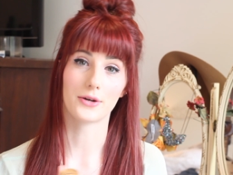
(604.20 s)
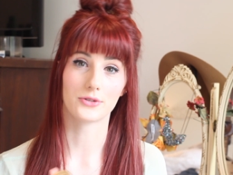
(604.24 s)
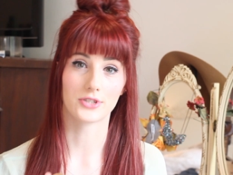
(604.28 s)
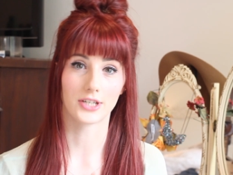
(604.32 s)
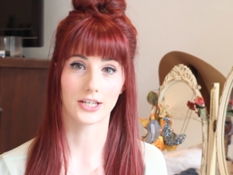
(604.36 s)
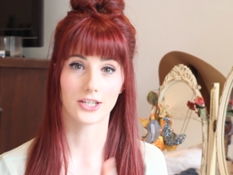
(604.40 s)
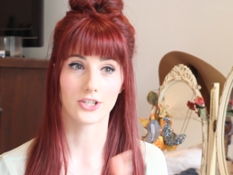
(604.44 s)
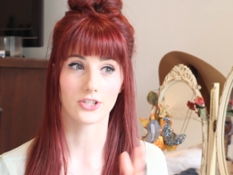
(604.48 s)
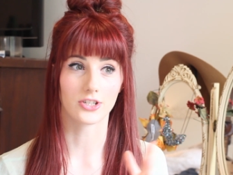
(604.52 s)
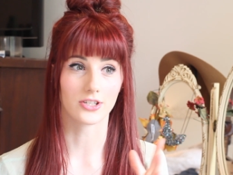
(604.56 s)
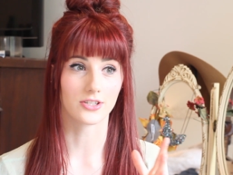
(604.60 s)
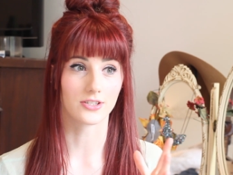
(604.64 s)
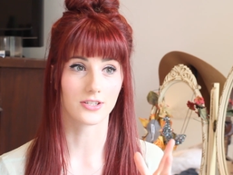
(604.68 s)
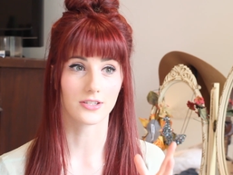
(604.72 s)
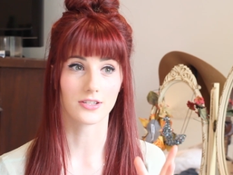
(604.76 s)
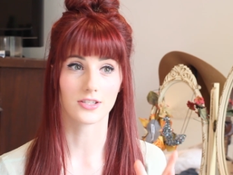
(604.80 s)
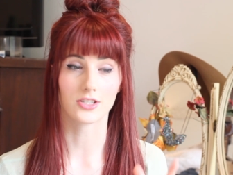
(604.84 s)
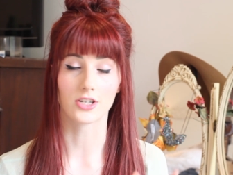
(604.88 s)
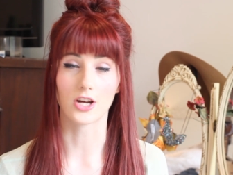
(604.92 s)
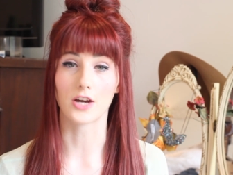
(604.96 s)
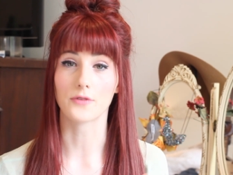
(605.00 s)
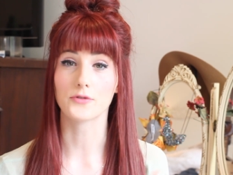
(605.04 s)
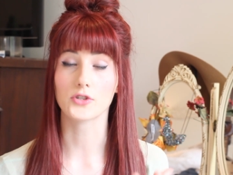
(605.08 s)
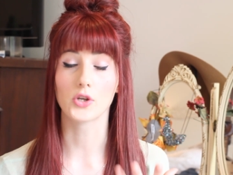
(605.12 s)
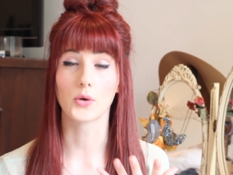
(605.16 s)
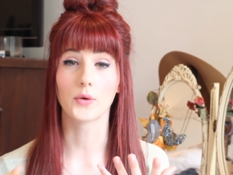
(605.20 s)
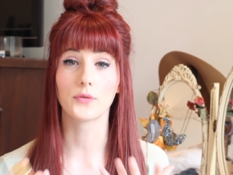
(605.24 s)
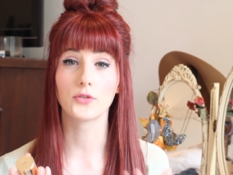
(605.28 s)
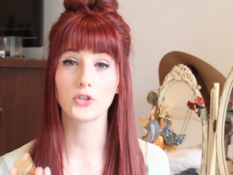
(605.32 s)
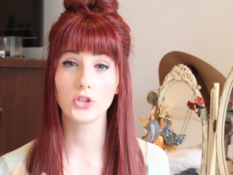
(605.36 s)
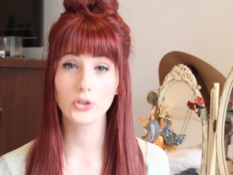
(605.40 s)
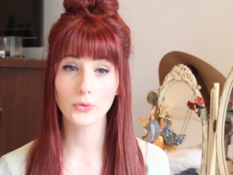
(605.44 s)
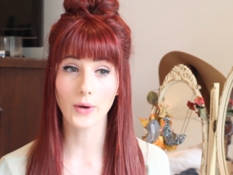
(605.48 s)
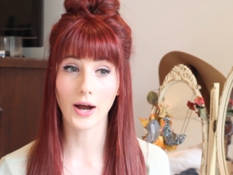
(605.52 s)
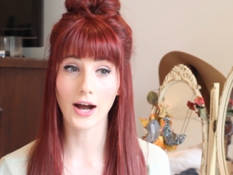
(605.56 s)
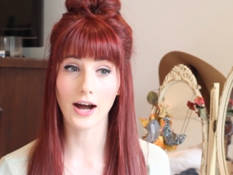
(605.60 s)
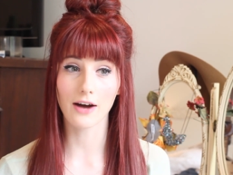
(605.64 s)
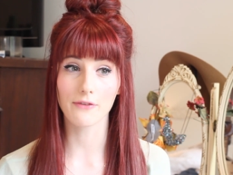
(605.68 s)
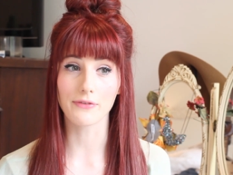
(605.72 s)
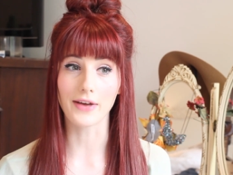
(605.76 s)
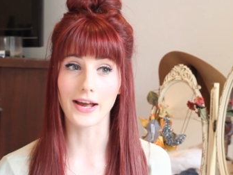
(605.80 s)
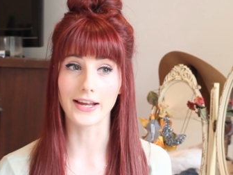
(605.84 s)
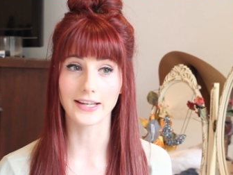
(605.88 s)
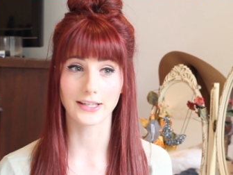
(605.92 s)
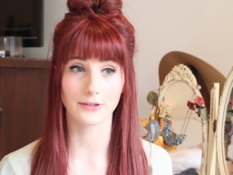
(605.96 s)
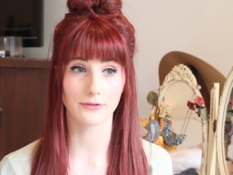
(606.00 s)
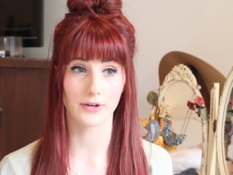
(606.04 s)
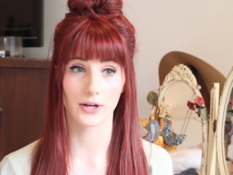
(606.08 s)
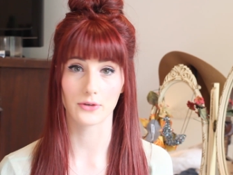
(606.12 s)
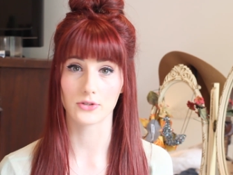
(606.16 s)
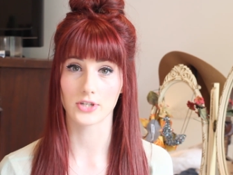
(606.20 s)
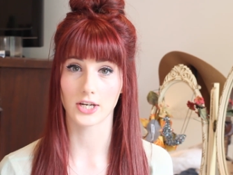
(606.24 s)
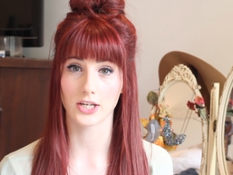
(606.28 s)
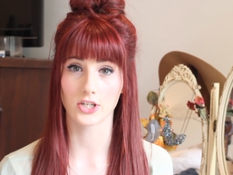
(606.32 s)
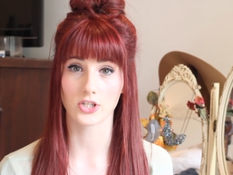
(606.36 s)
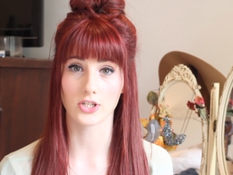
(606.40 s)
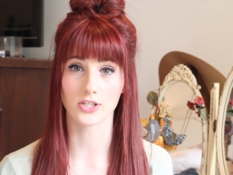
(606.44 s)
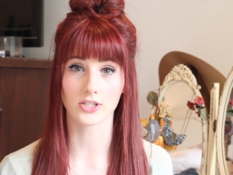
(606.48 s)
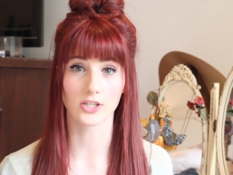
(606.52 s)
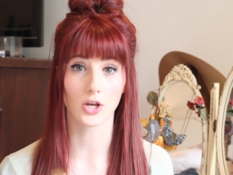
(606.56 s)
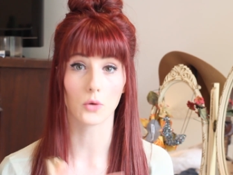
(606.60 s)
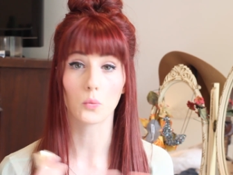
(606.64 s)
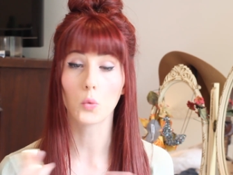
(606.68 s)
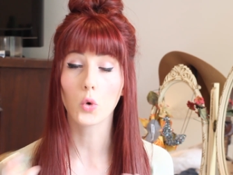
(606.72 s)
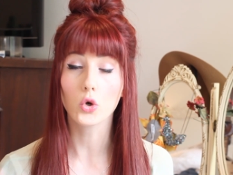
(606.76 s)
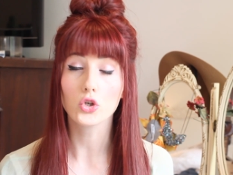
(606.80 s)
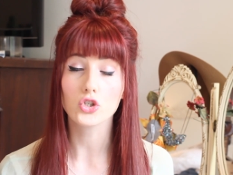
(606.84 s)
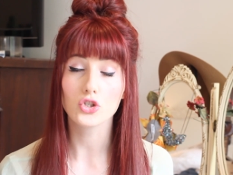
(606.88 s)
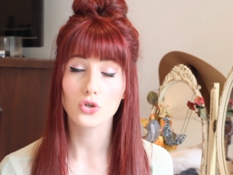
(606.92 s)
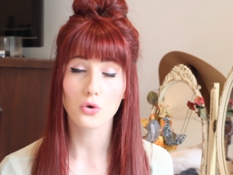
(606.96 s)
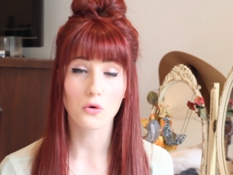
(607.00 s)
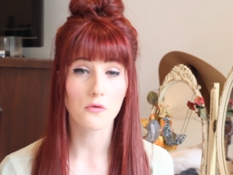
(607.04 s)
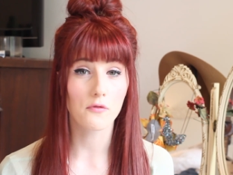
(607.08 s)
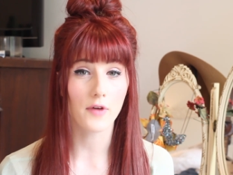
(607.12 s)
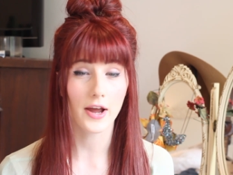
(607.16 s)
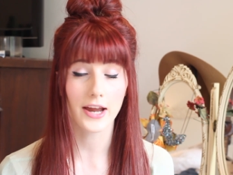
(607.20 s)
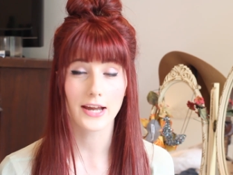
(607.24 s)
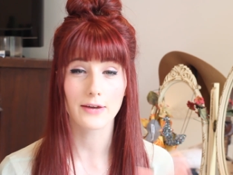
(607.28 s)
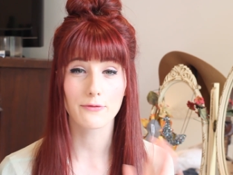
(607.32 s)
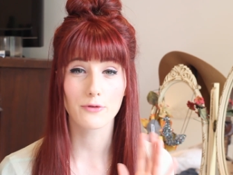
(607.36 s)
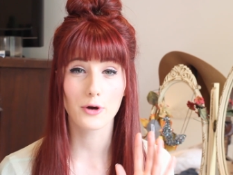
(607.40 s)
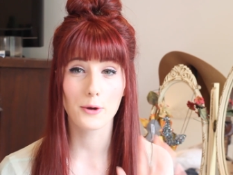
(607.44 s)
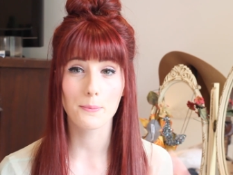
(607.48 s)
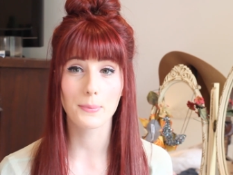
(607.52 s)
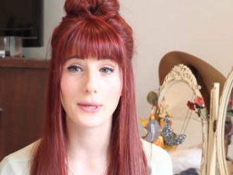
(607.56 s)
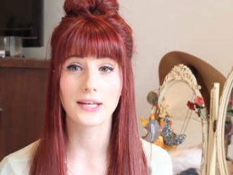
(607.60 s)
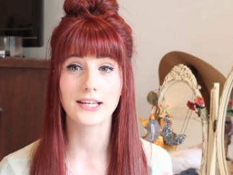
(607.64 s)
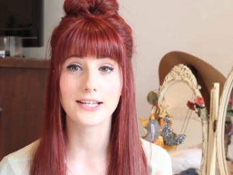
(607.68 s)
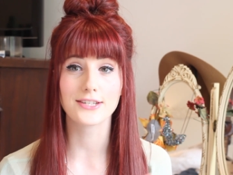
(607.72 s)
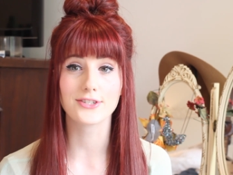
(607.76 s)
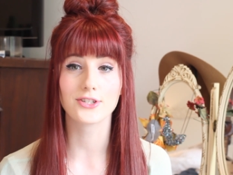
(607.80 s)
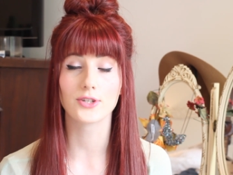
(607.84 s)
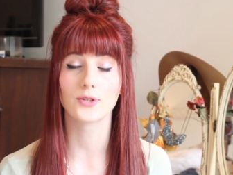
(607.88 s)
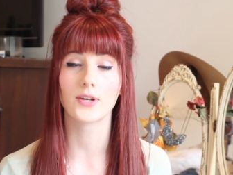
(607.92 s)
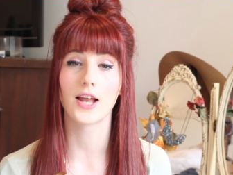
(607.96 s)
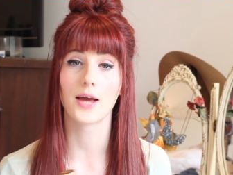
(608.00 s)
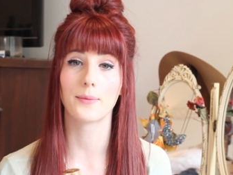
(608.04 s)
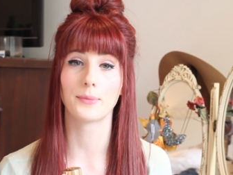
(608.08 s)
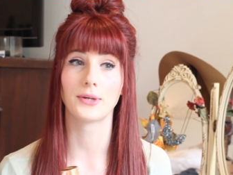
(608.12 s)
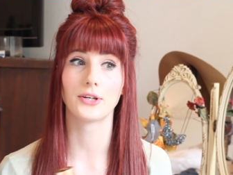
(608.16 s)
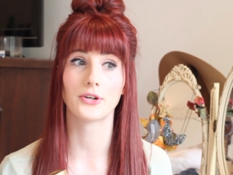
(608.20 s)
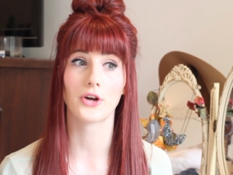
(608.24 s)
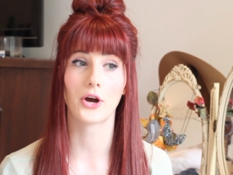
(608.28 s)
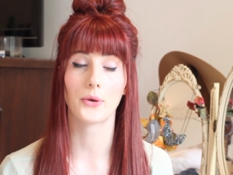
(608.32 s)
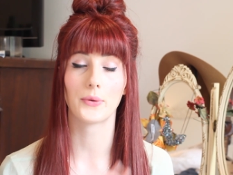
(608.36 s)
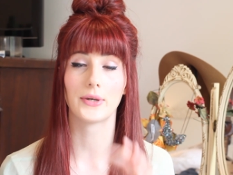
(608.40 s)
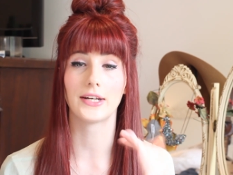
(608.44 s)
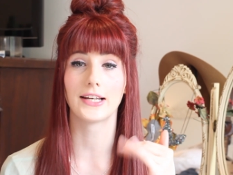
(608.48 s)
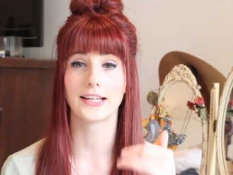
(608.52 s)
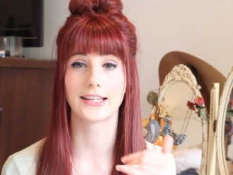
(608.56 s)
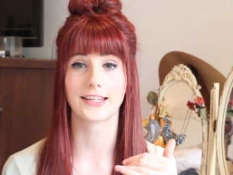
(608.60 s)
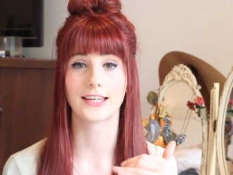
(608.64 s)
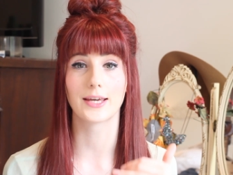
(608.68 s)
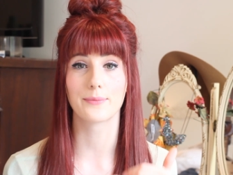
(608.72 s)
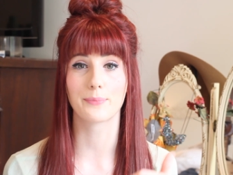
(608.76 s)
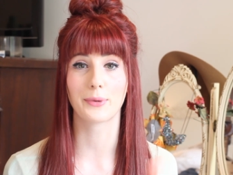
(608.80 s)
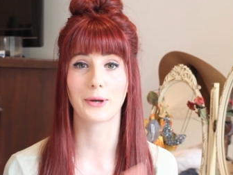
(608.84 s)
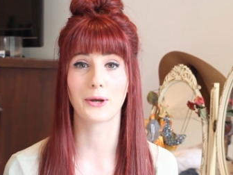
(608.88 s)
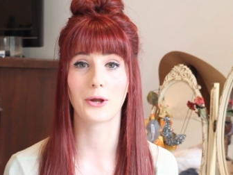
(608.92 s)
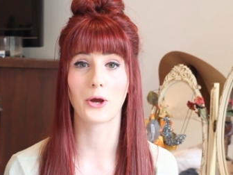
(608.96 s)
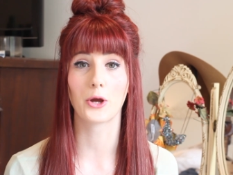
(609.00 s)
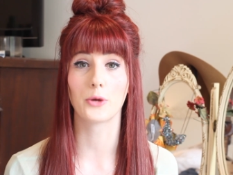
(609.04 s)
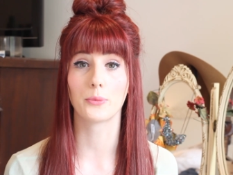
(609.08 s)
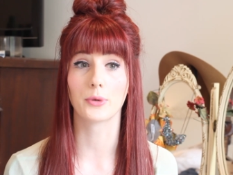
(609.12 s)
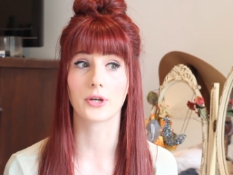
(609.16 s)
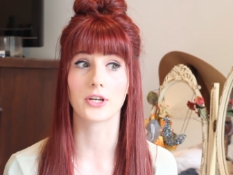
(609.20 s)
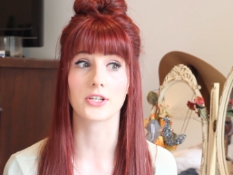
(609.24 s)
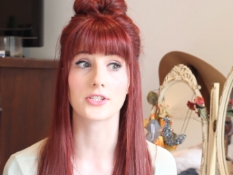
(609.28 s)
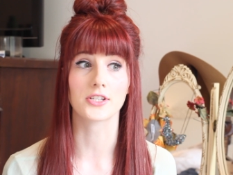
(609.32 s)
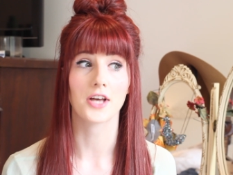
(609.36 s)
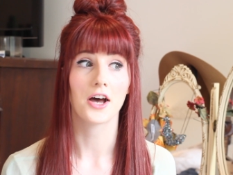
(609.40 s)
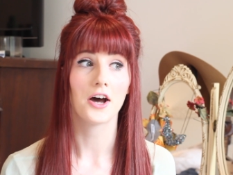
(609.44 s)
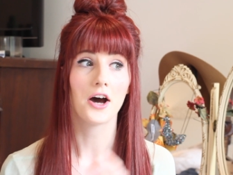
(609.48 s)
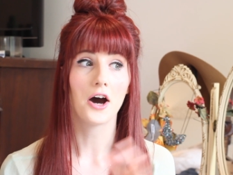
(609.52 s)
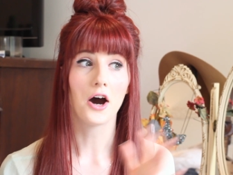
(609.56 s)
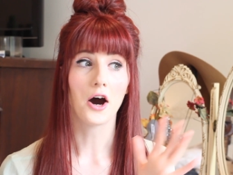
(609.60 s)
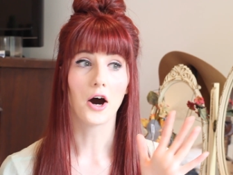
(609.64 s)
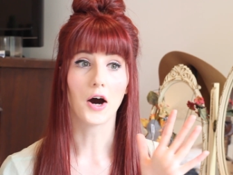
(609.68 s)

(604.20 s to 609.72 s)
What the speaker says: foundations and stuff. So if you have any foundations, like what's your favourite, please do let me know and link it below, because